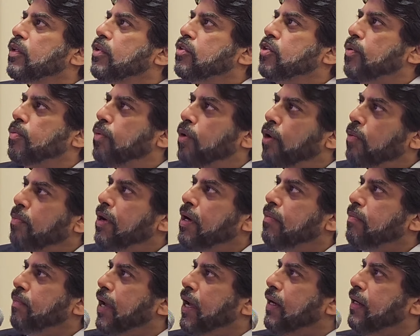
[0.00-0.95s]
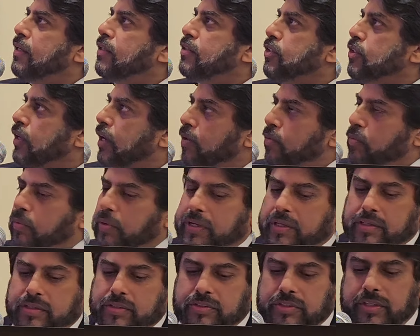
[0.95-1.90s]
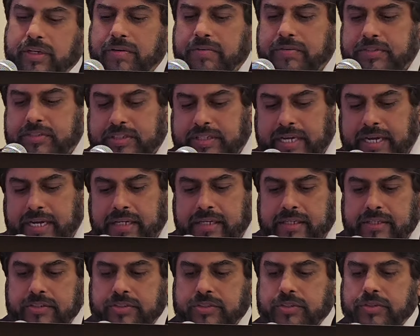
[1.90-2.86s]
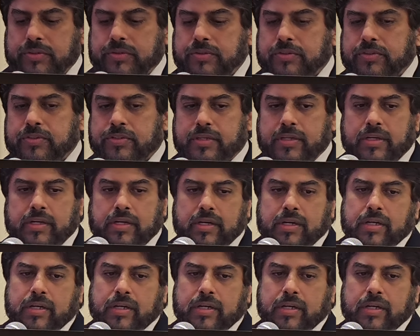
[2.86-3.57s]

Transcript: So probate matters, you have wills, you have estate issues,